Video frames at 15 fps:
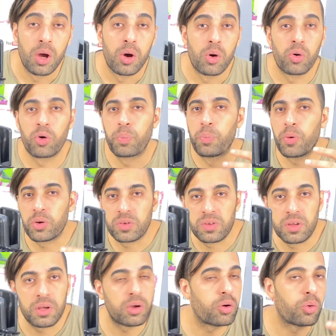or
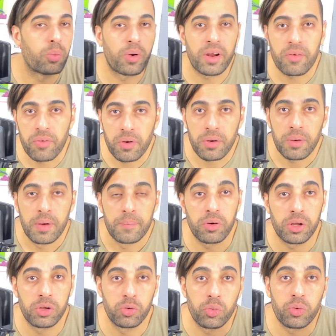boxing, or whatever.
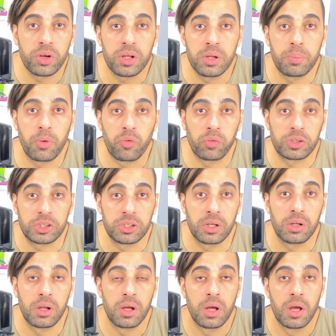You do really professional
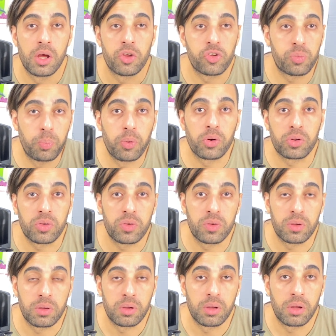sports,
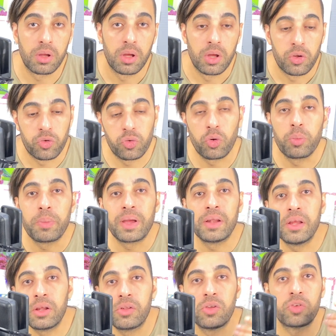so you may
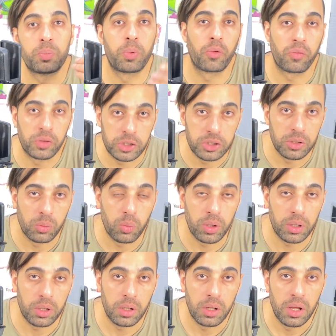need this professional
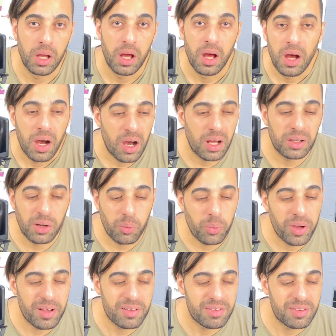one.
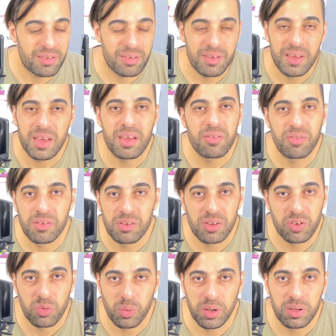Otherwise, even
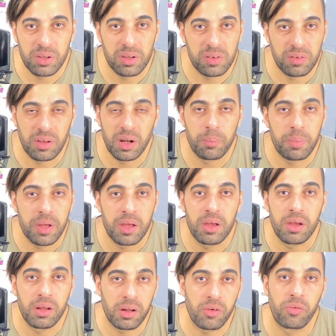this one is gonna be
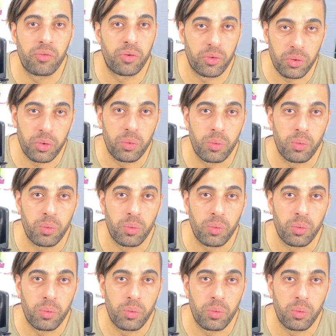enough for you.